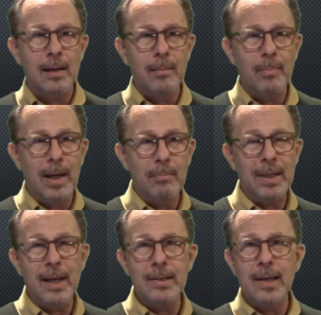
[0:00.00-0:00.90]

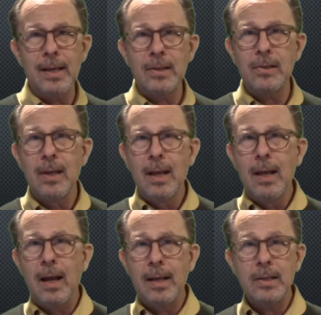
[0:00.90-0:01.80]
BSS
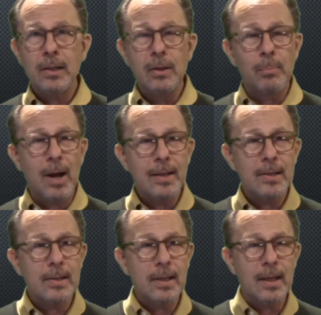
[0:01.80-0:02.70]
signal
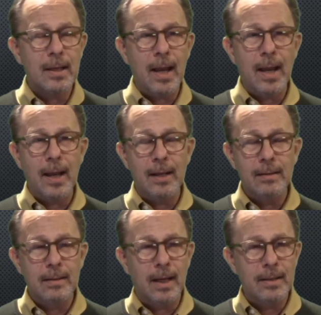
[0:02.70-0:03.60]
processing
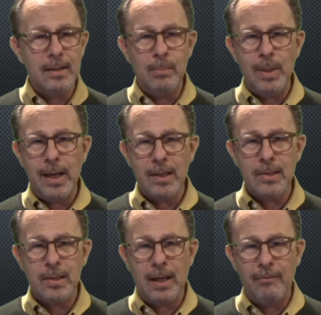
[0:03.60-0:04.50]
and
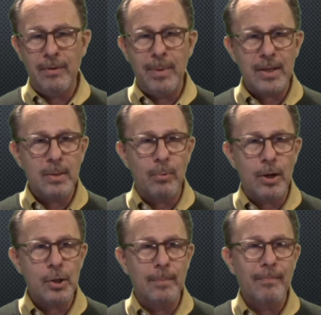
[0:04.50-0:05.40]
DBX feedback
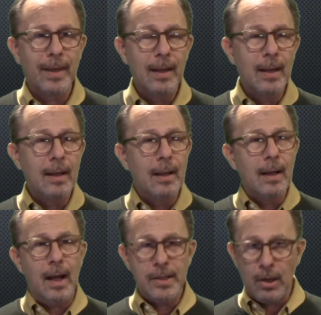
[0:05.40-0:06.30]
suppression.
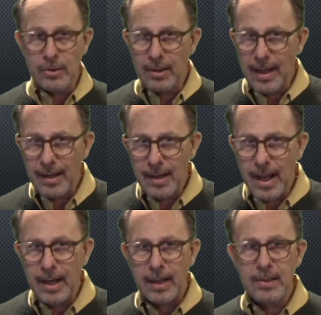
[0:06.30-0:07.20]
It's also got an
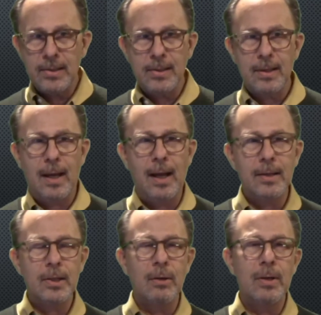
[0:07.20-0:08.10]
NX
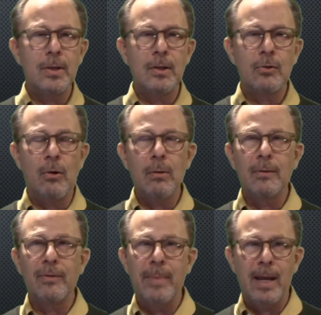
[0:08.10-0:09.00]
series controller
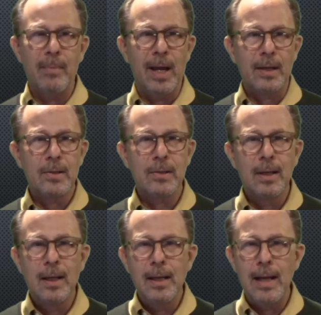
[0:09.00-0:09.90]
from AMX.
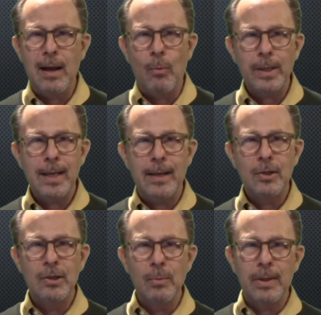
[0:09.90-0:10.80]
Now, what can't
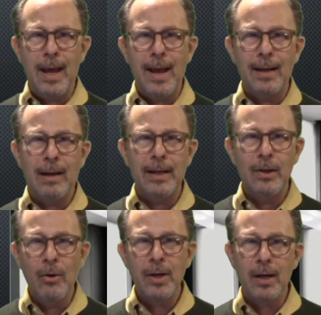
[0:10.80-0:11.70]
you do with that? I
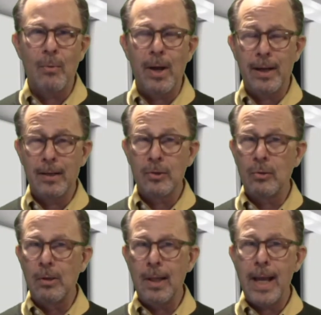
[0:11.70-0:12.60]
know you're going to want to
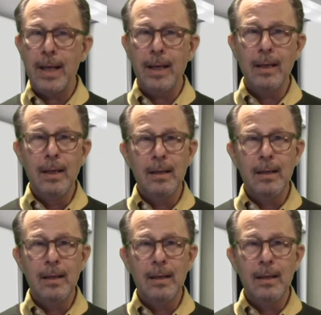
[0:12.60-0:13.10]
control lighting.